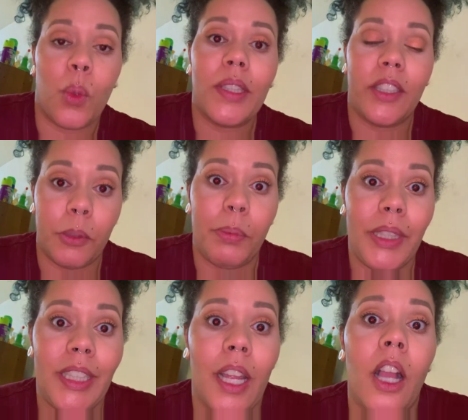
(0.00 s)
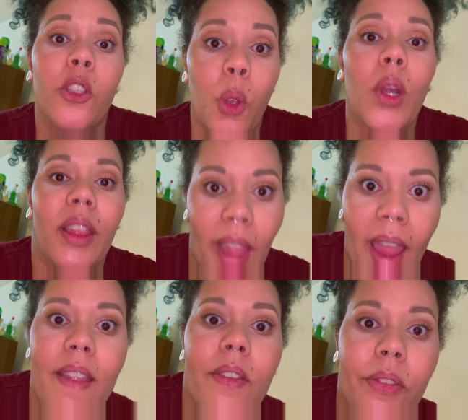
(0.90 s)
going to be your
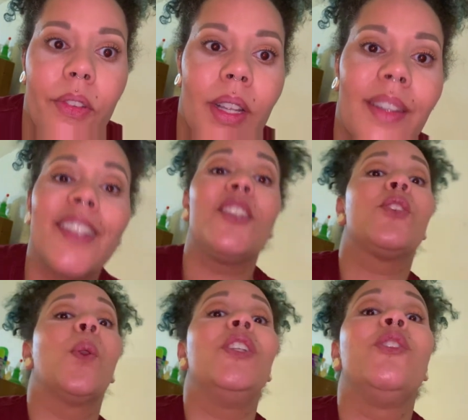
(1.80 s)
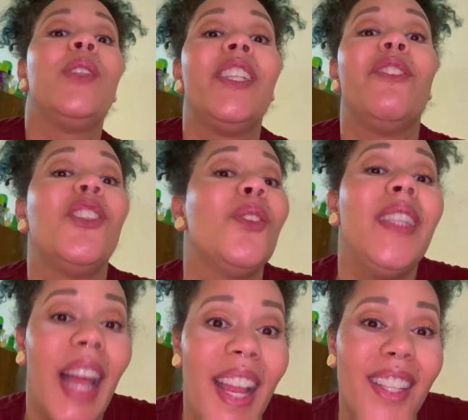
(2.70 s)
life. This is going to give you
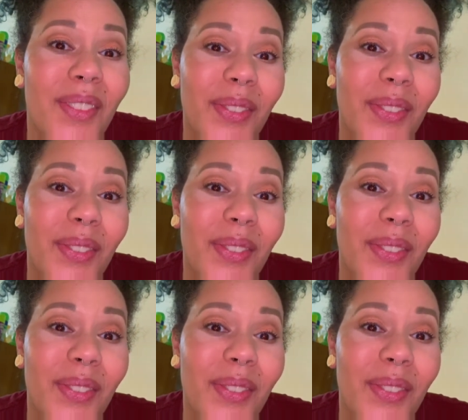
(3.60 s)
life.